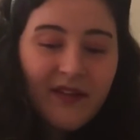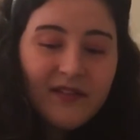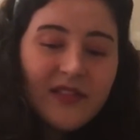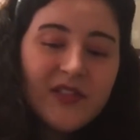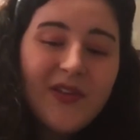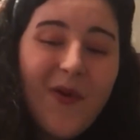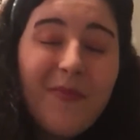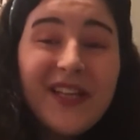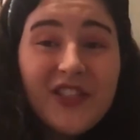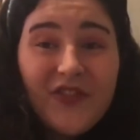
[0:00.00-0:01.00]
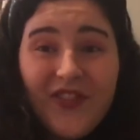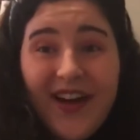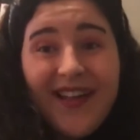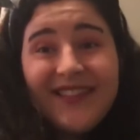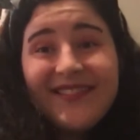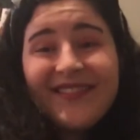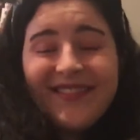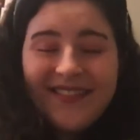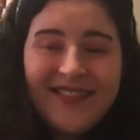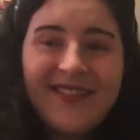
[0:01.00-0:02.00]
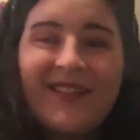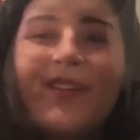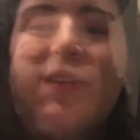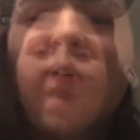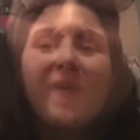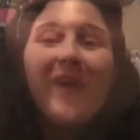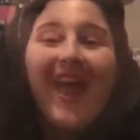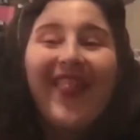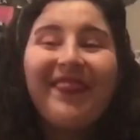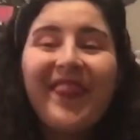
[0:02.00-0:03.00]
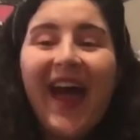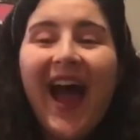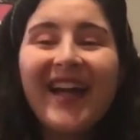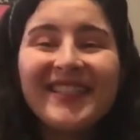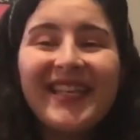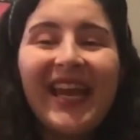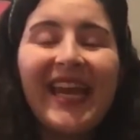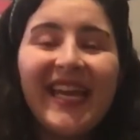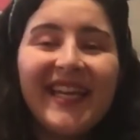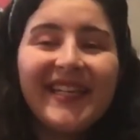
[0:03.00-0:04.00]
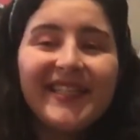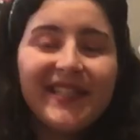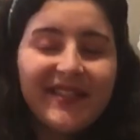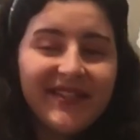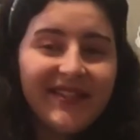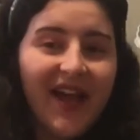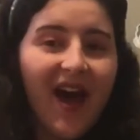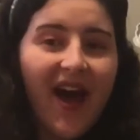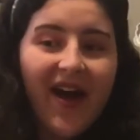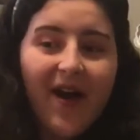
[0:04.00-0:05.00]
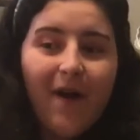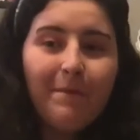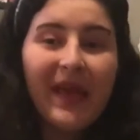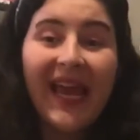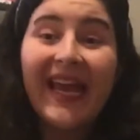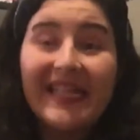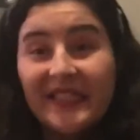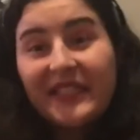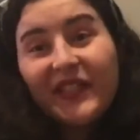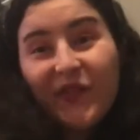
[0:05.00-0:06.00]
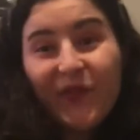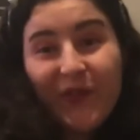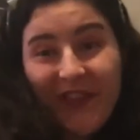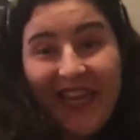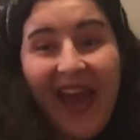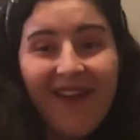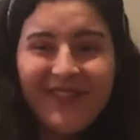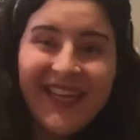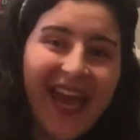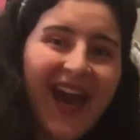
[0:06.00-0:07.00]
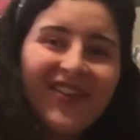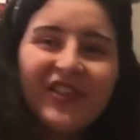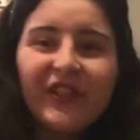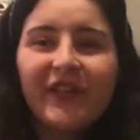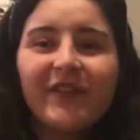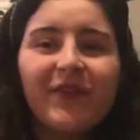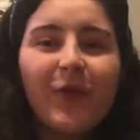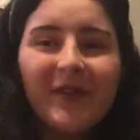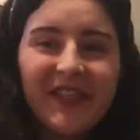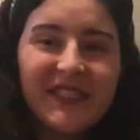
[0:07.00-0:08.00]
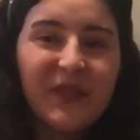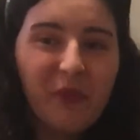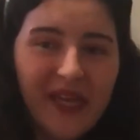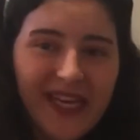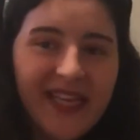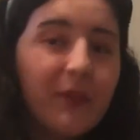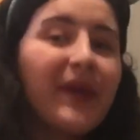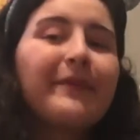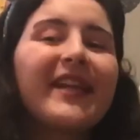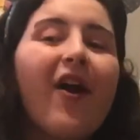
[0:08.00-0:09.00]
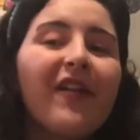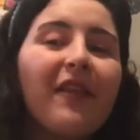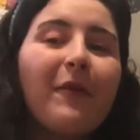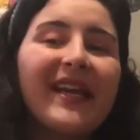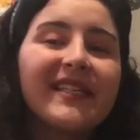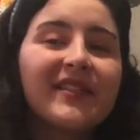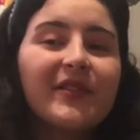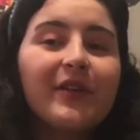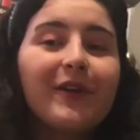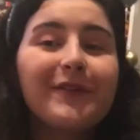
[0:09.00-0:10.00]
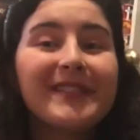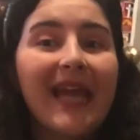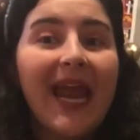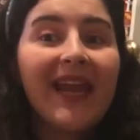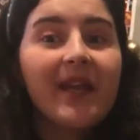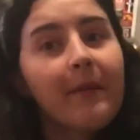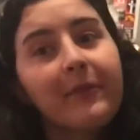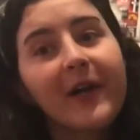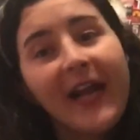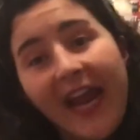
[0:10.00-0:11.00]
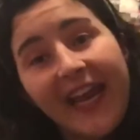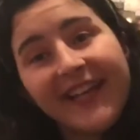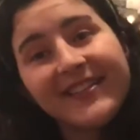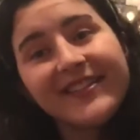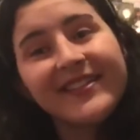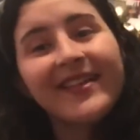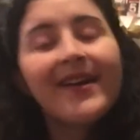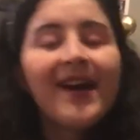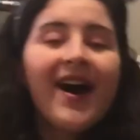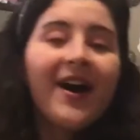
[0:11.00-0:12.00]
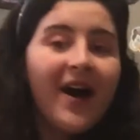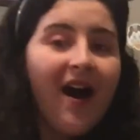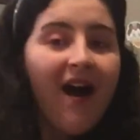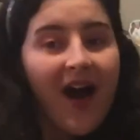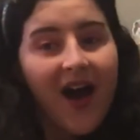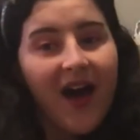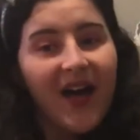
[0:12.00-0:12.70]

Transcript: So much fun. So that is it for the advent calendar for this week. We went all the way to day number eight. Yeah,